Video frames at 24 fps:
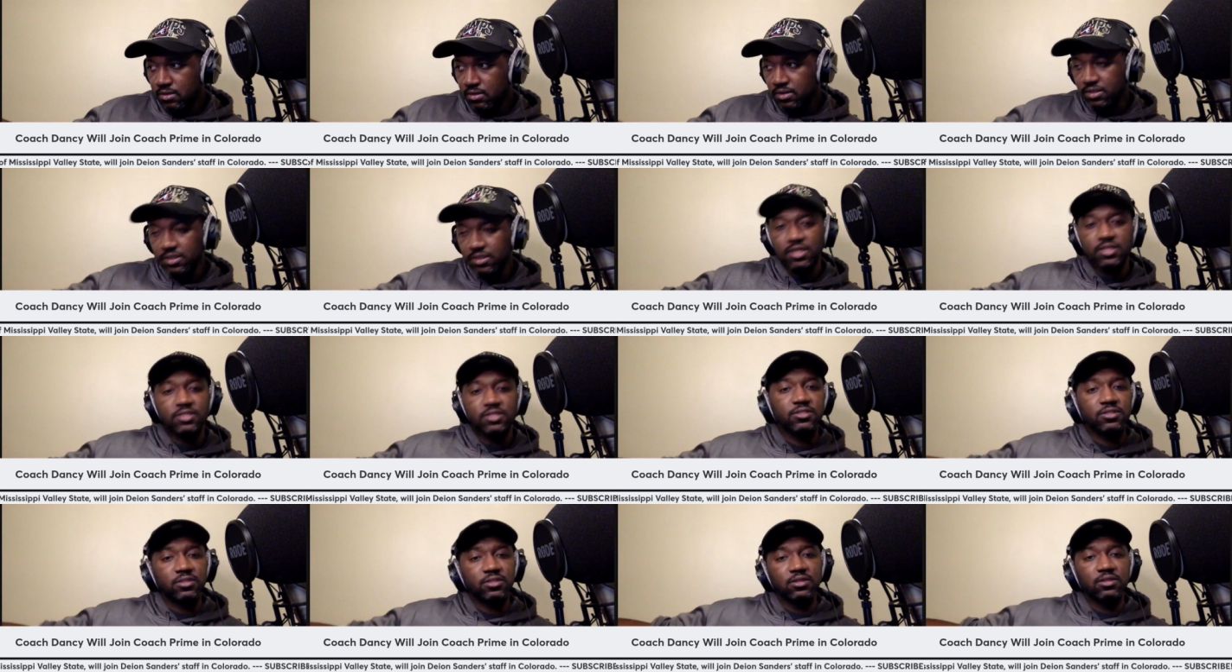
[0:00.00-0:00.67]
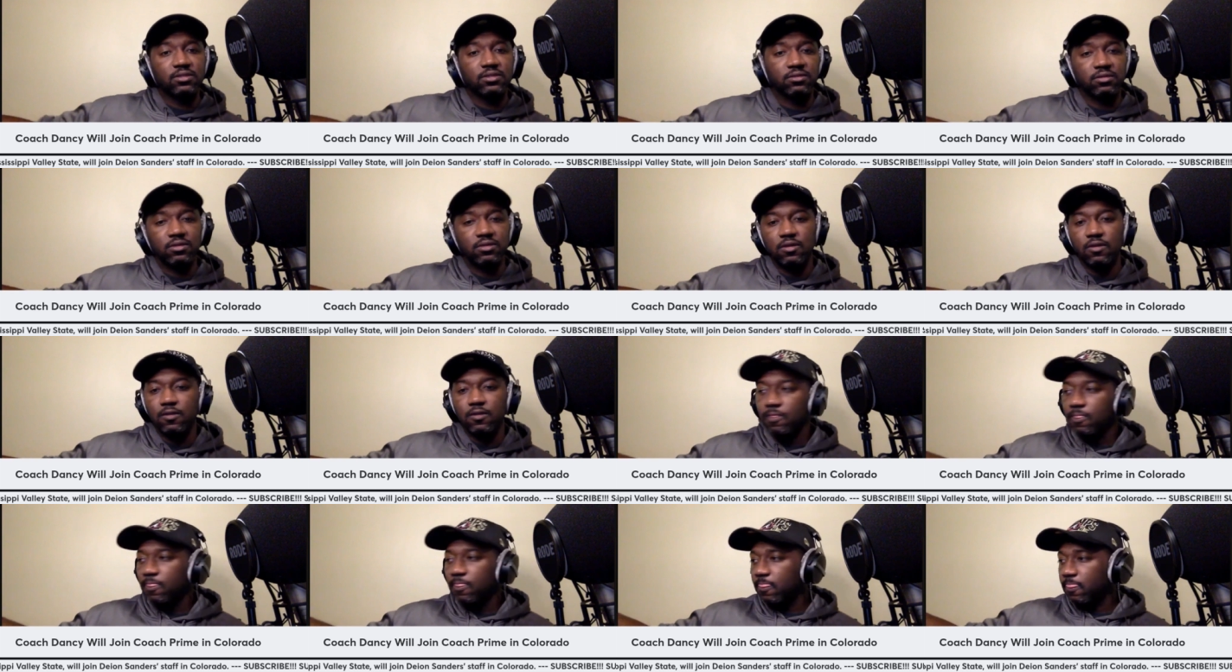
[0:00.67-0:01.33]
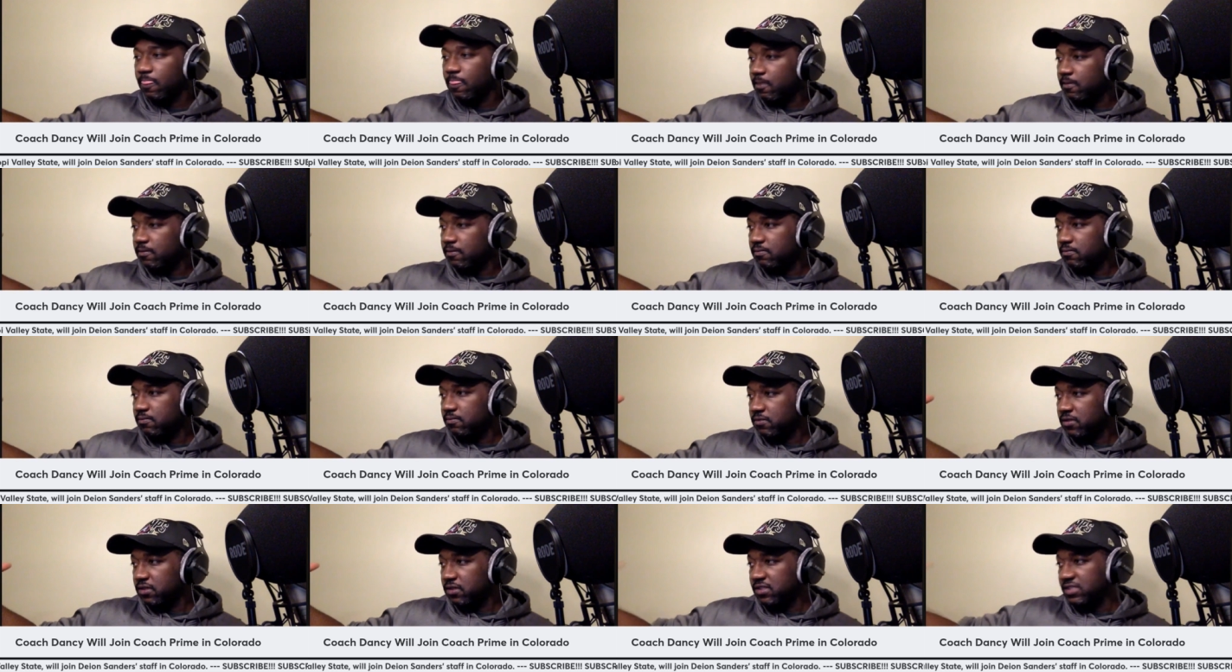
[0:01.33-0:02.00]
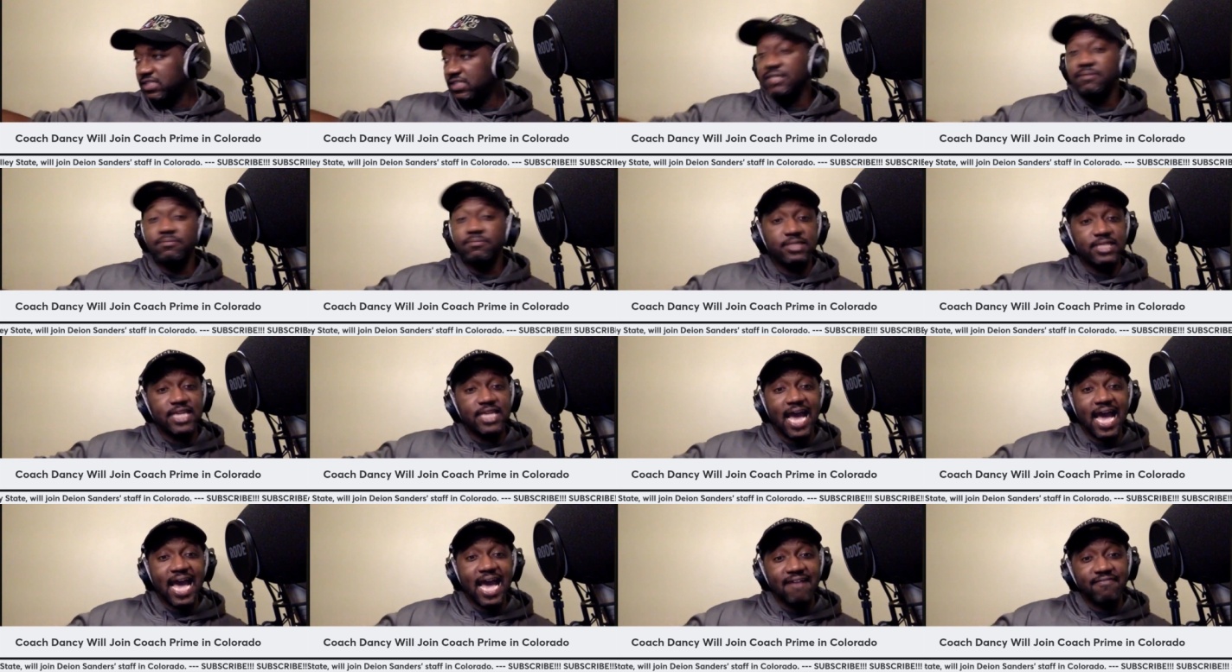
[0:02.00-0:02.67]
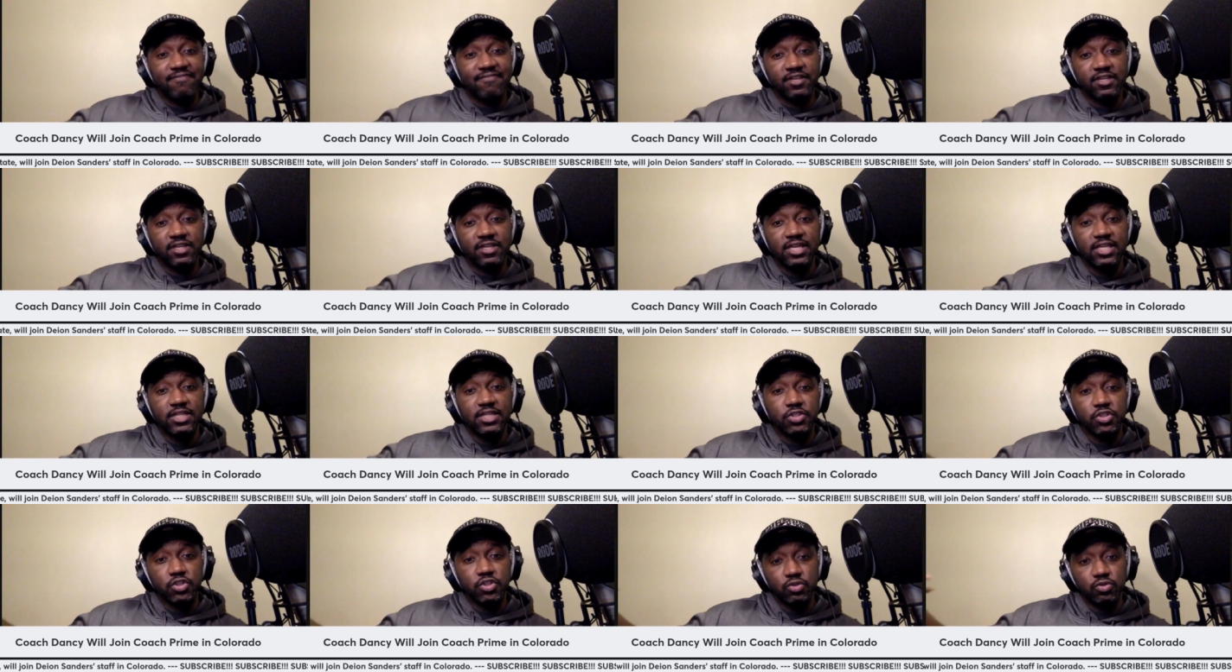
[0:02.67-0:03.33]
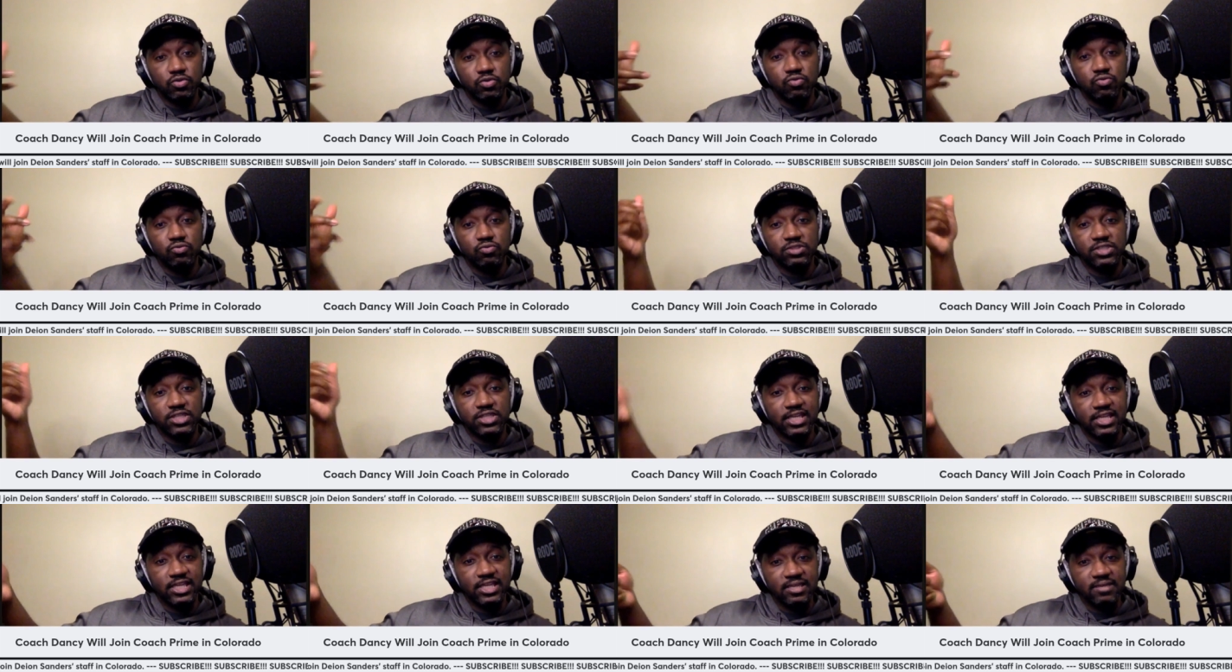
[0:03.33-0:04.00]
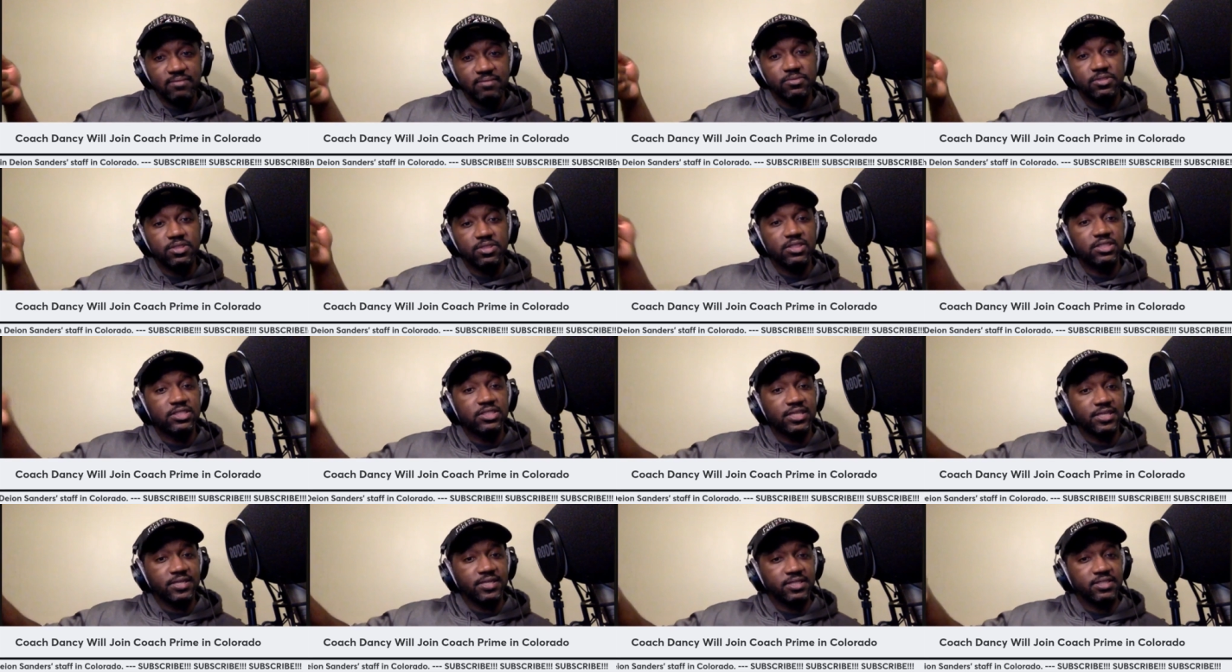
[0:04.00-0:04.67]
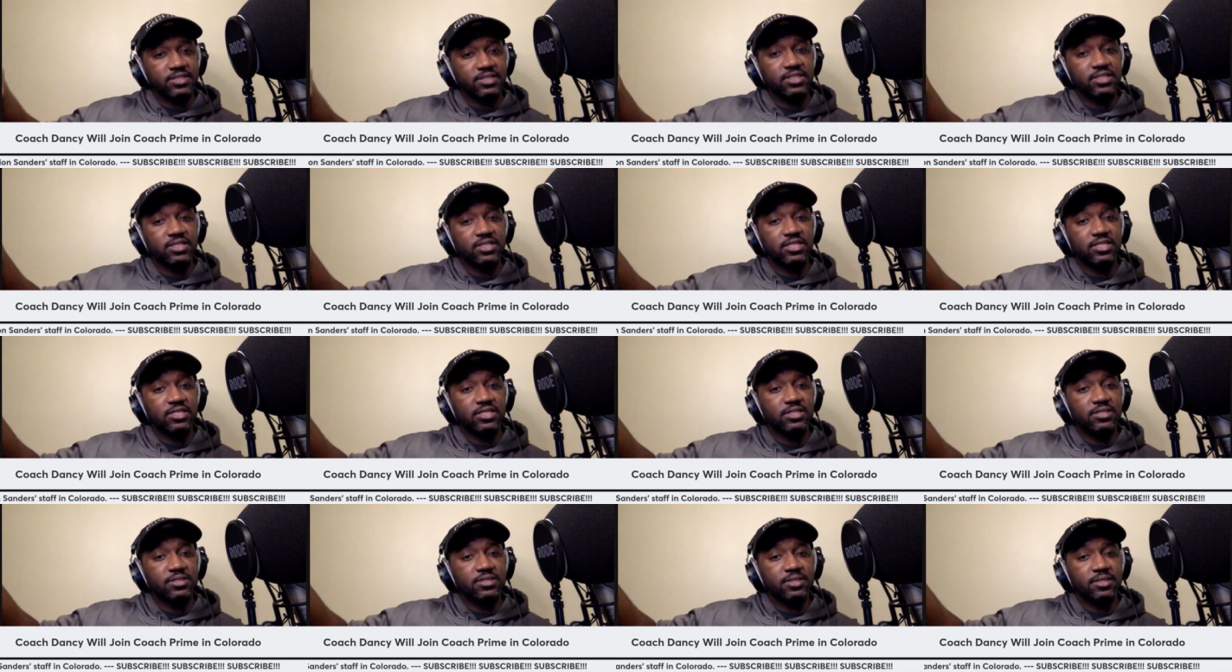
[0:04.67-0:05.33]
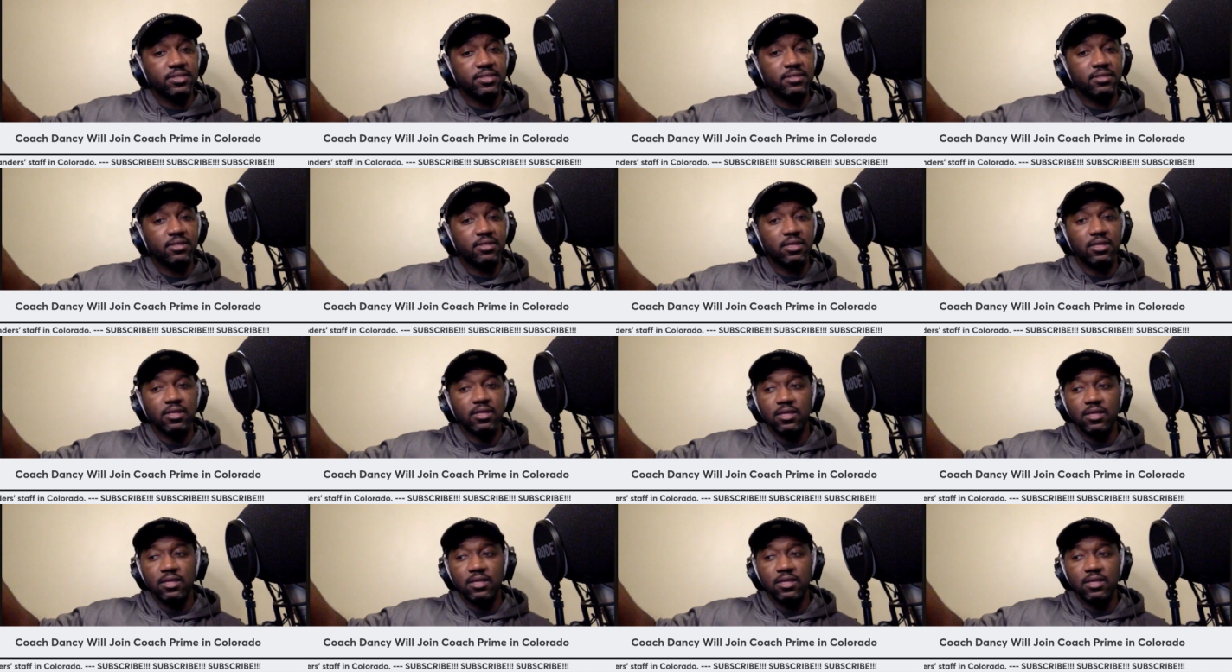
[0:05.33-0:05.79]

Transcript: does the the deep diving into teams and tendencies and